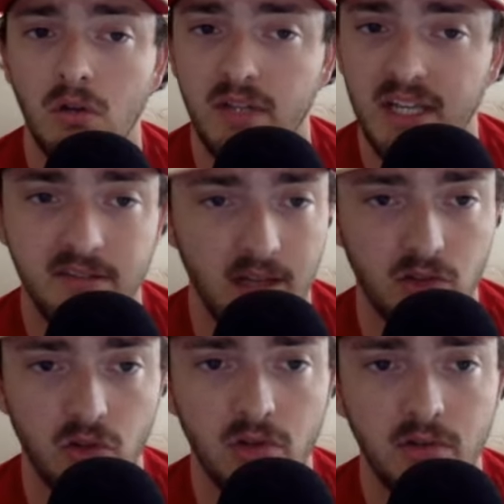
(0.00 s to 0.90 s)
that's not
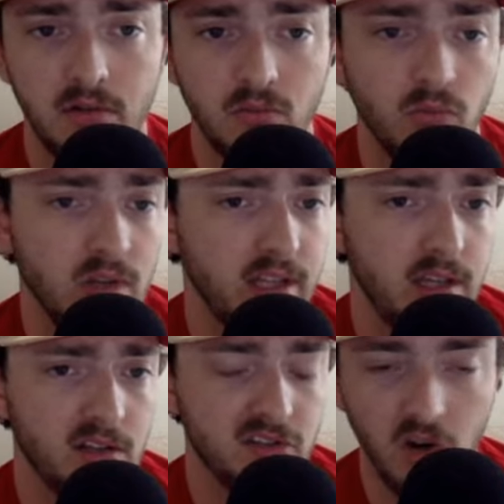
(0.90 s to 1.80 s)
good, really,
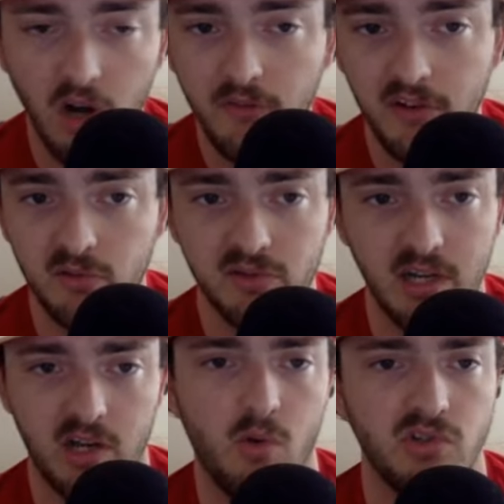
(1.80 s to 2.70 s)
because our offense was
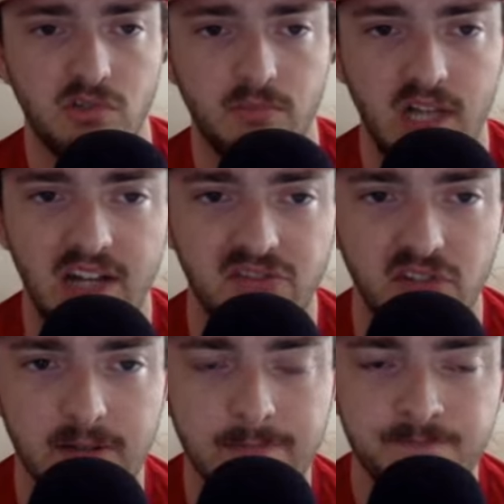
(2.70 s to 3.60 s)
kind of questionable last
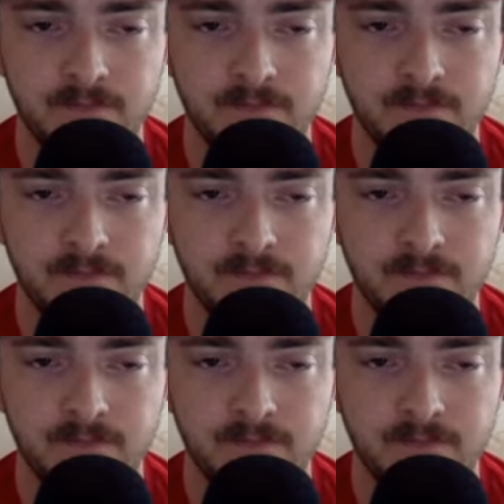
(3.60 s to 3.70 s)
year.